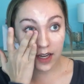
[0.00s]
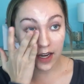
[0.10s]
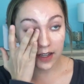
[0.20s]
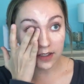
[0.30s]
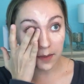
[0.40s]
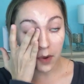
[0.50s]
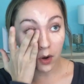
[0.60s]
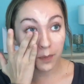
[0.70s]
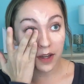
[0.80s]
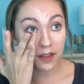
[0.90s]
and I'm
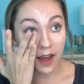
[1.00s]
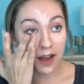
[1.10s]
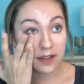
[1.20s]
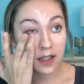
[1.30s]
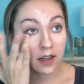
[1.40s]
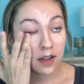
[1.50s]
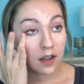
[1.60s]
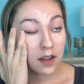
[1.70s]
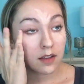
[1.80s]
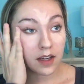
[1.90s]
hoping that
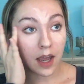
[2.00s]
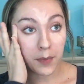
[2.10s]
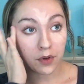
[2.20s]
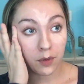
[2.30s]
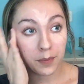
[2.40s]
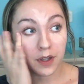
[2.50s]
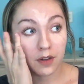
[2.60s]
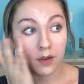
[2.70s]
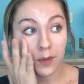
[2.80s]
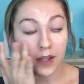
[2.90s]
the chemical
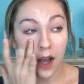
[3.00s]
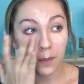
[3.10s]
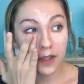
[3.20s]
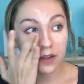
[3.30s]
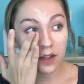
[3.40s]
peel will help it.